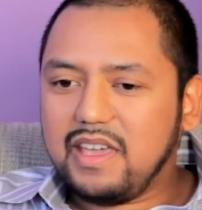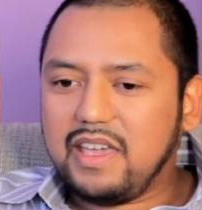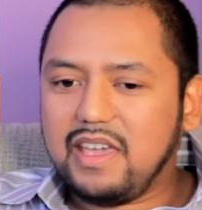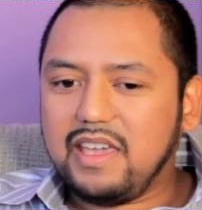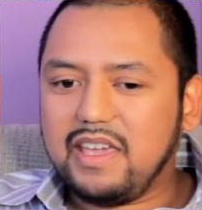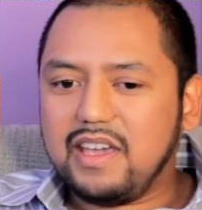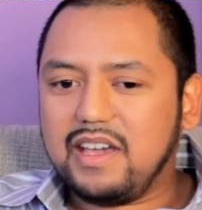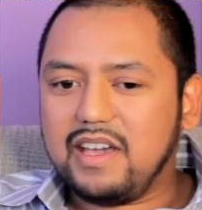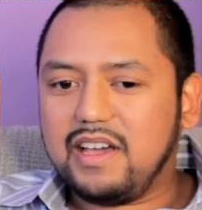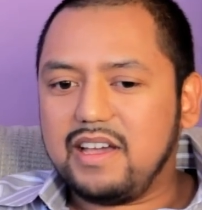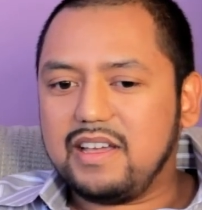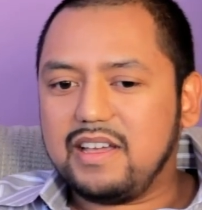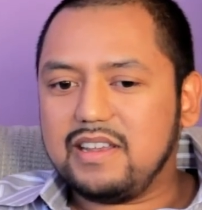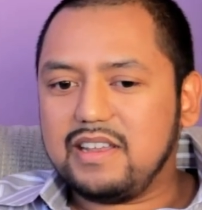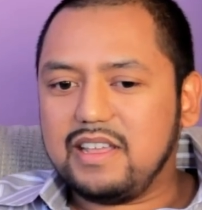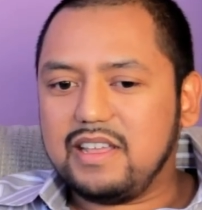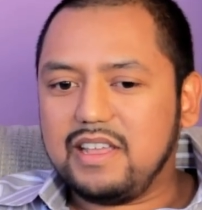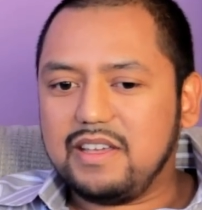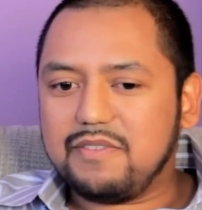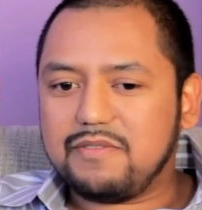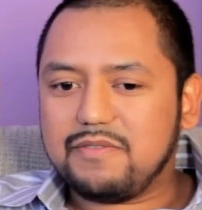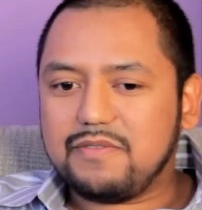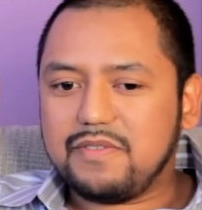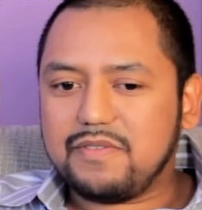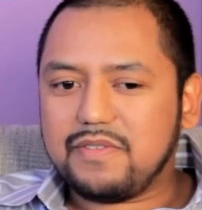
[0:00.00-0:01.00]
And
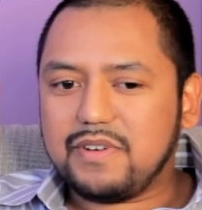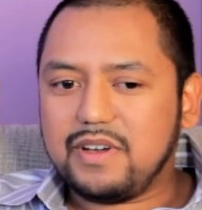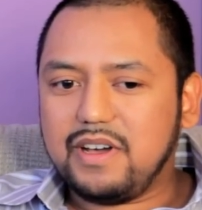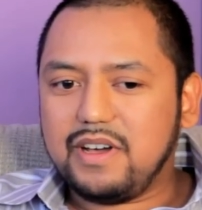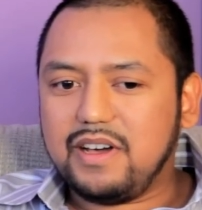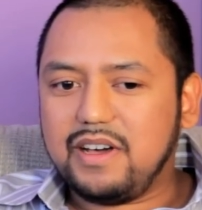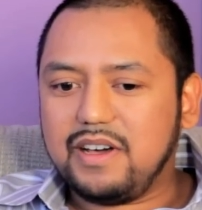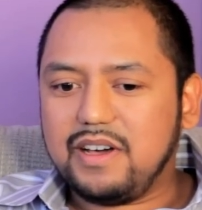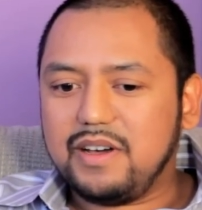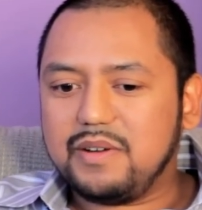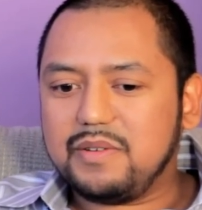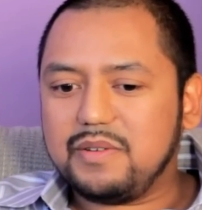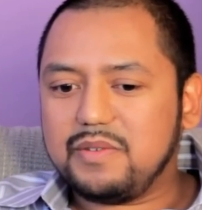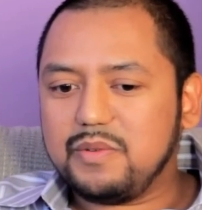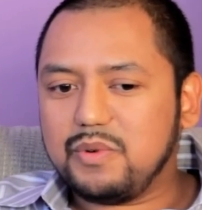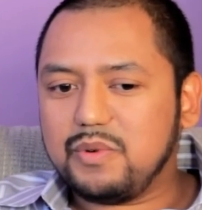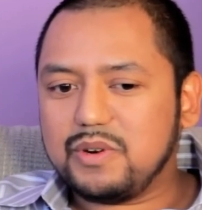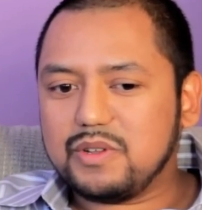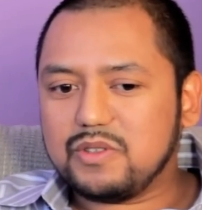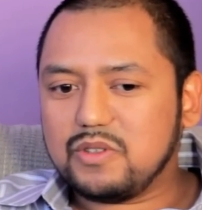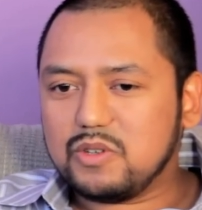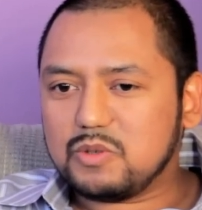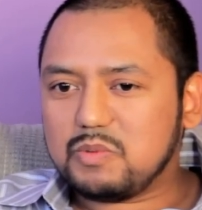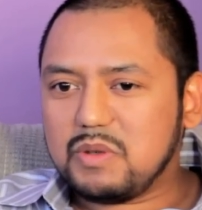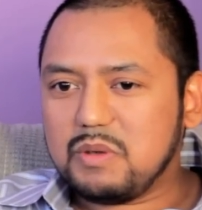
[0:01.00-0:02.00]
if uh,
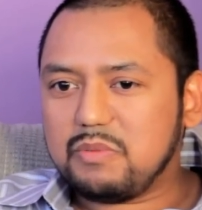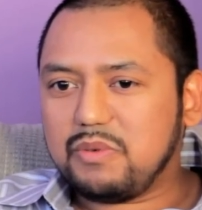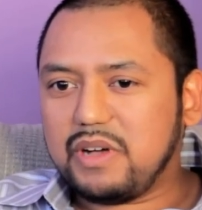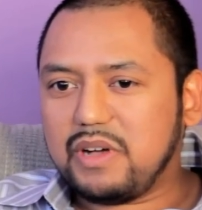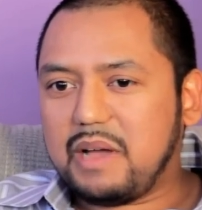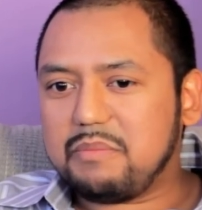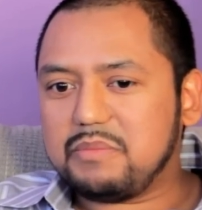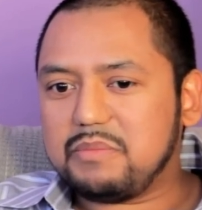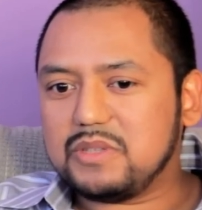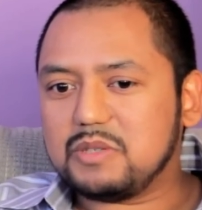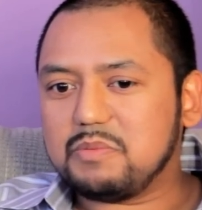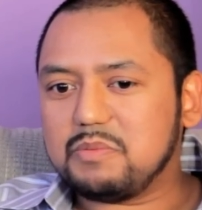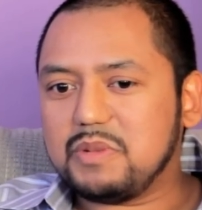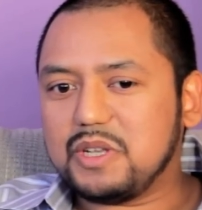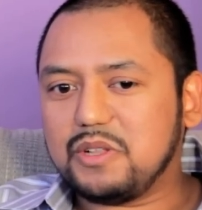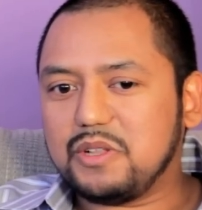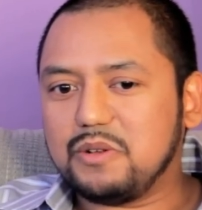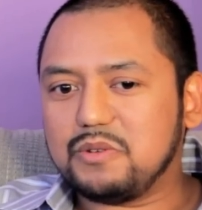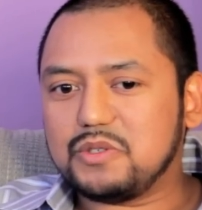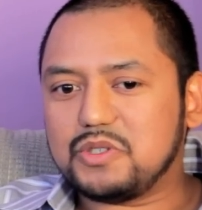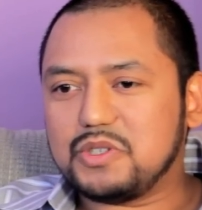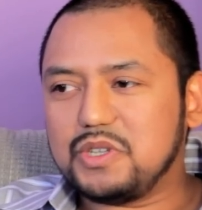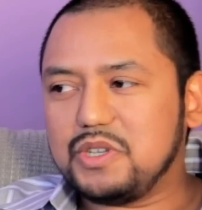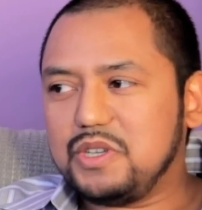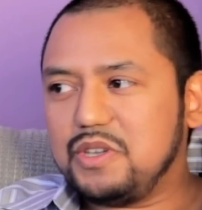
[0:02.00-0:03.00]
one of those people happens to be
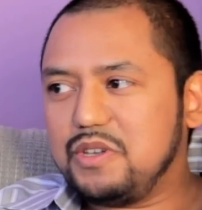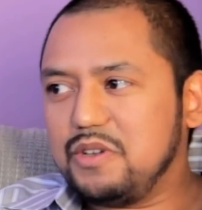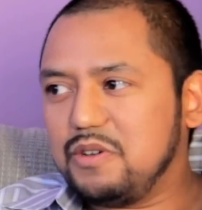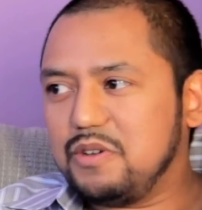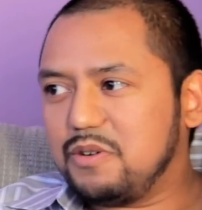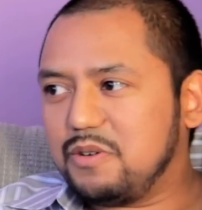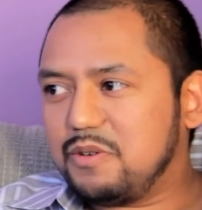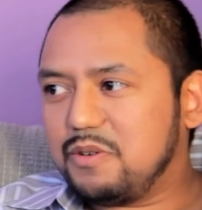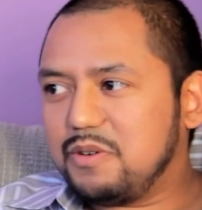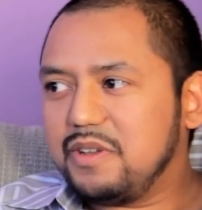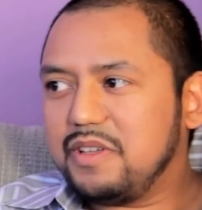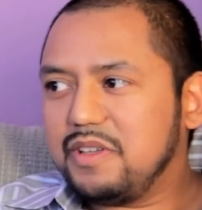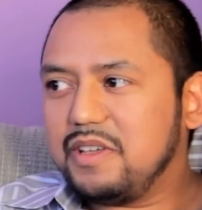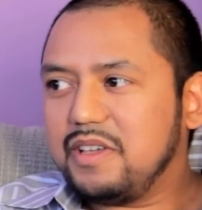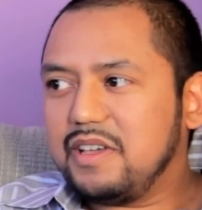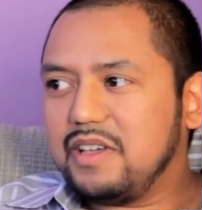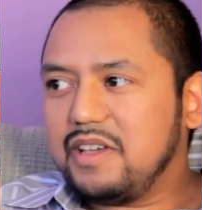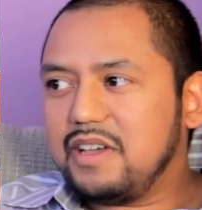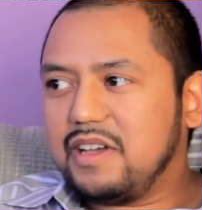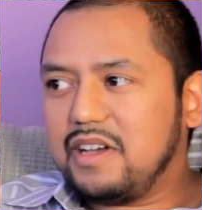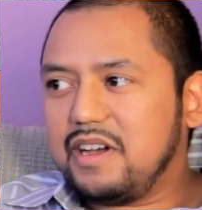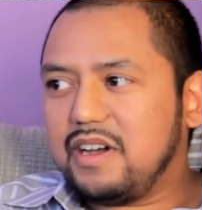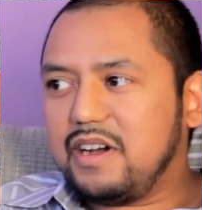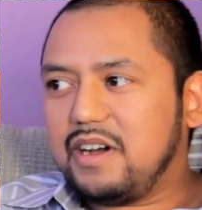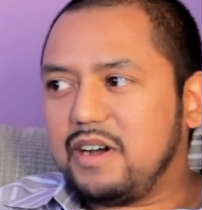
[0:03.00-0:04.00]
close to you,
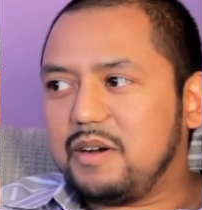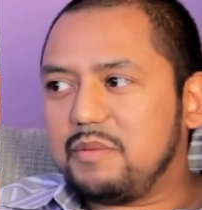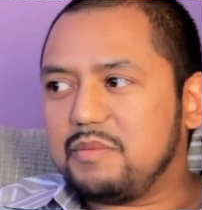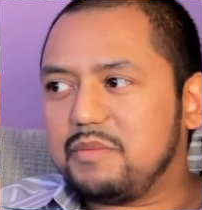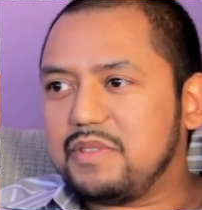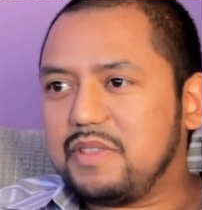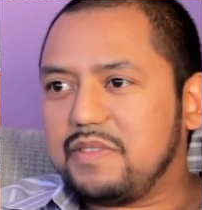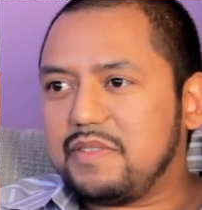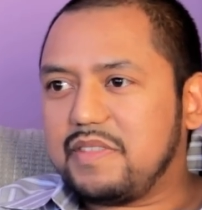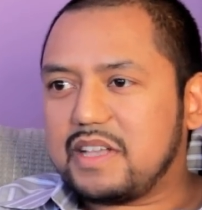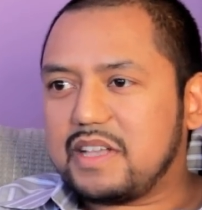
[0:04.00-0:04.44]
um, then